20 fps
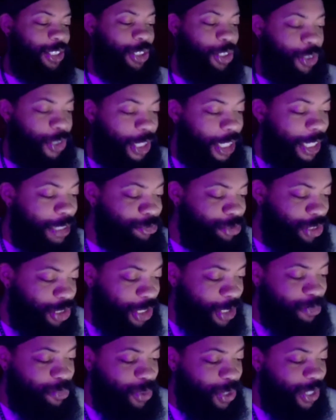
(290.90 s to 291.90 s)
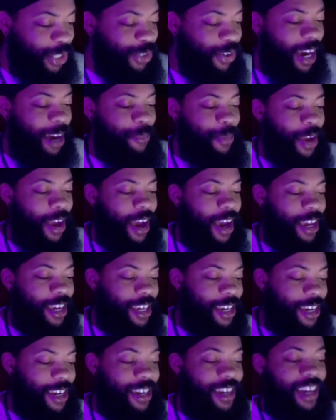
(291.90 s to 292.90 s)
the grief shit, bruh. You got me out
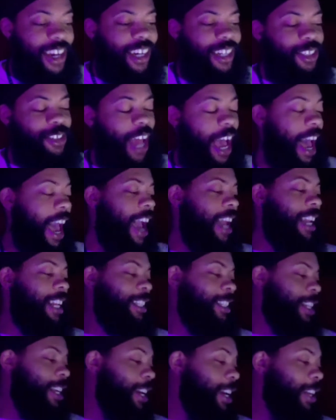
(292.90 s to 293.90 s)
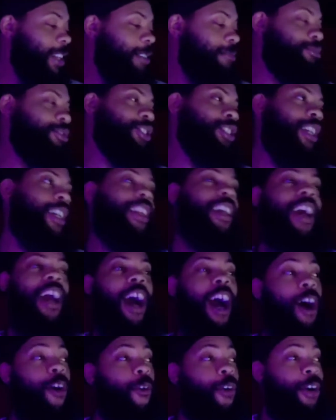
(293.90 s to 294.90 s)
here. I had to tell them shit.
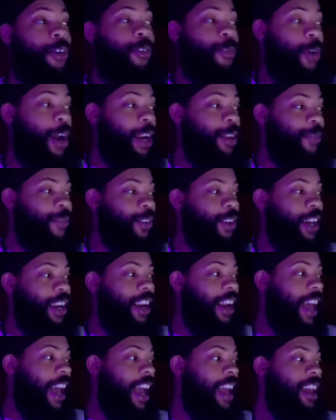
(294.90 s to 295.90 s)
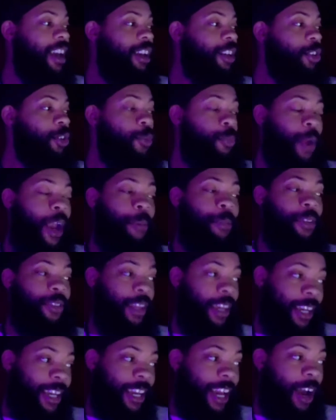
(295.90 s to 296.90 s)
I wasn't ready for none of that. You made me
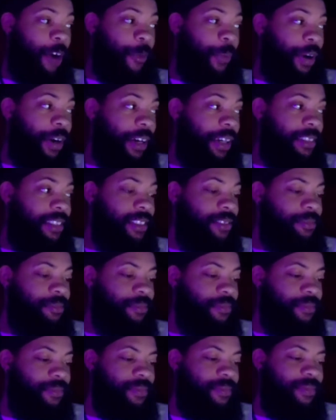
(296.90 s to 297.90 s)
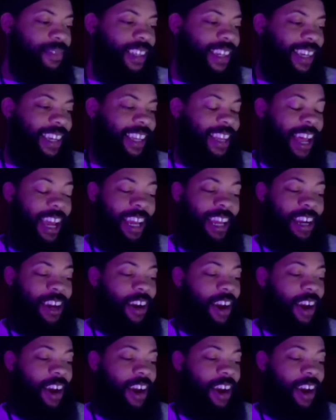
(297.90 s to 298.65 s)
think I was. And